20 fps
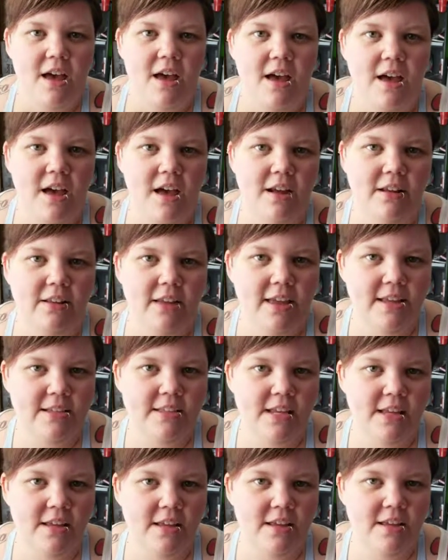I got a lot
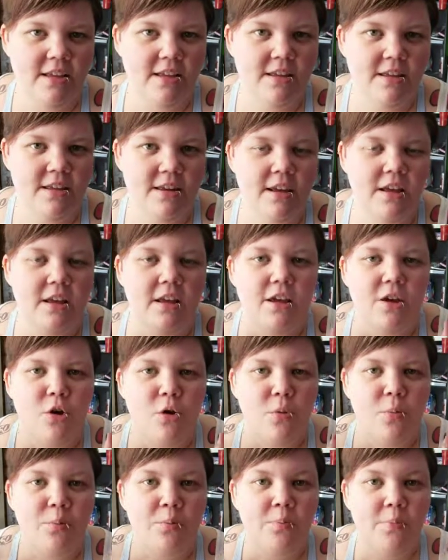done,
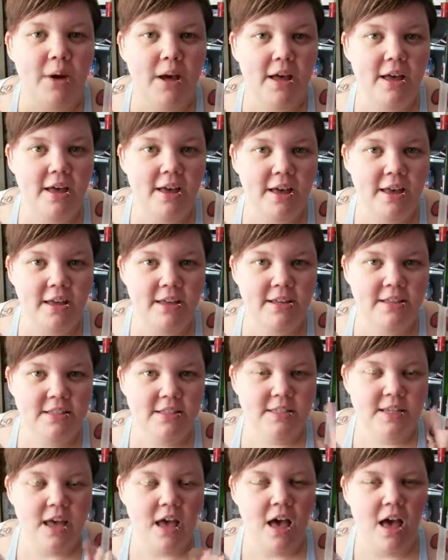but
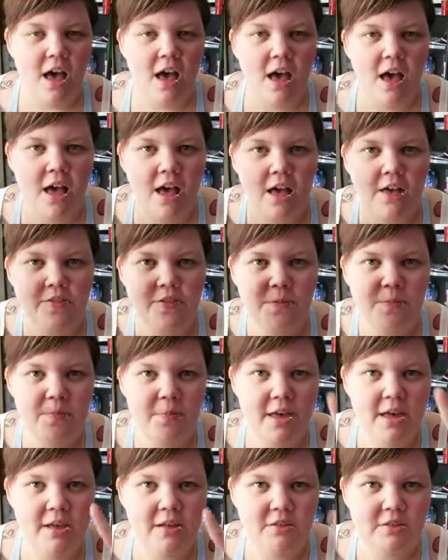uh, the mail